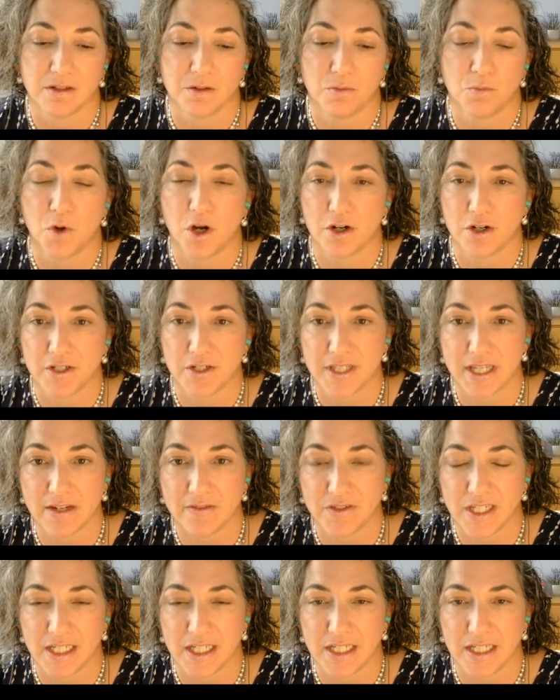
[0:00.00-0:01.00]
water
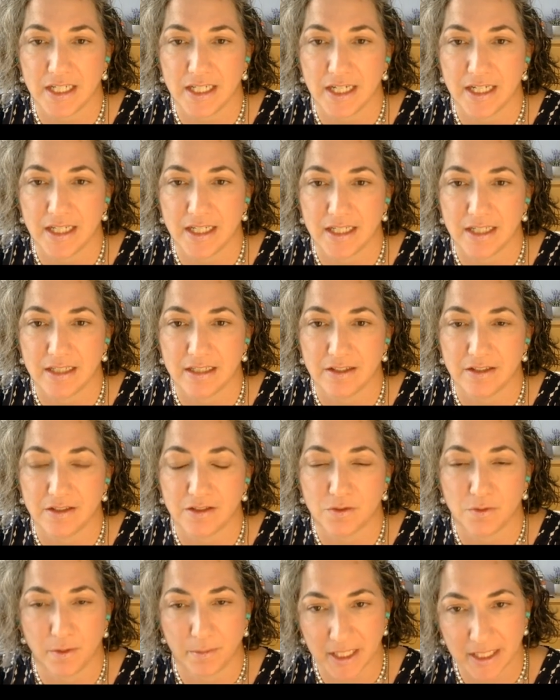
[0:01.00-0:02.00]
safety and
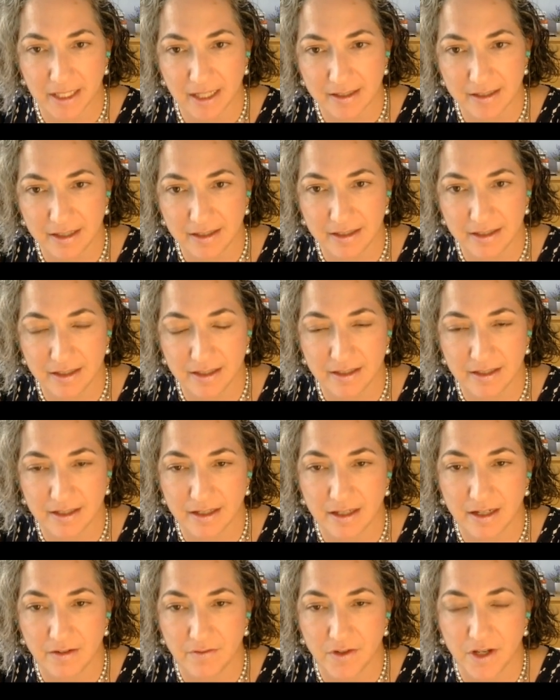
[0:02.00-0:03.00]
swimming lessons
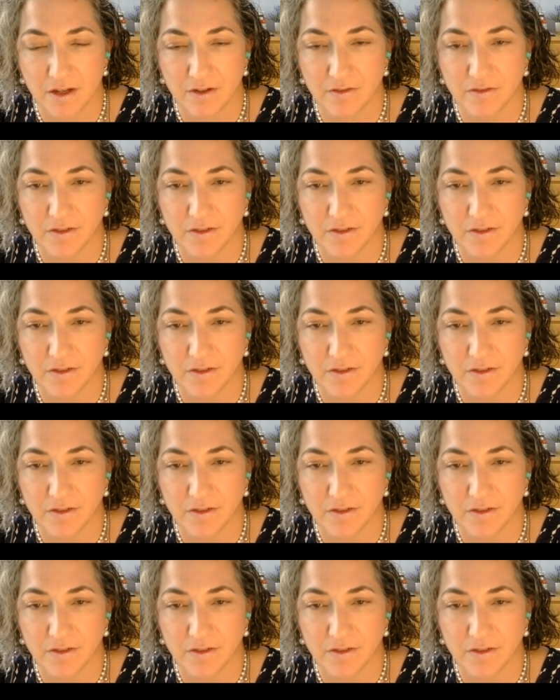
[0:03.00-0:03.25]
involved.